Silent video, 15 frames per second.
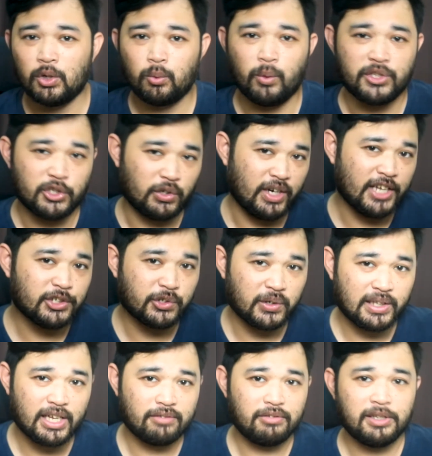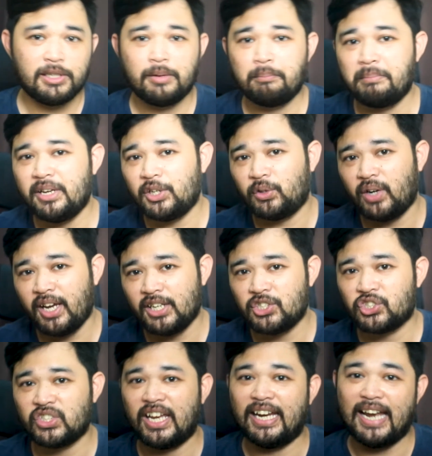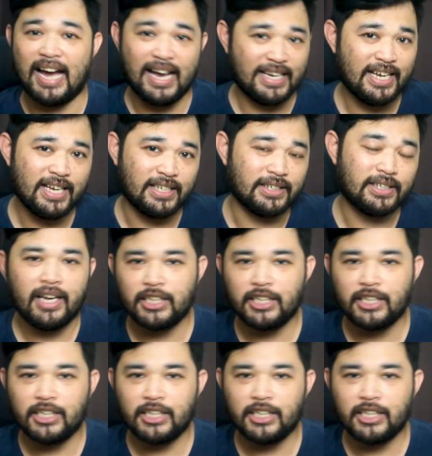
which are entry-level, mid-range, and high-end.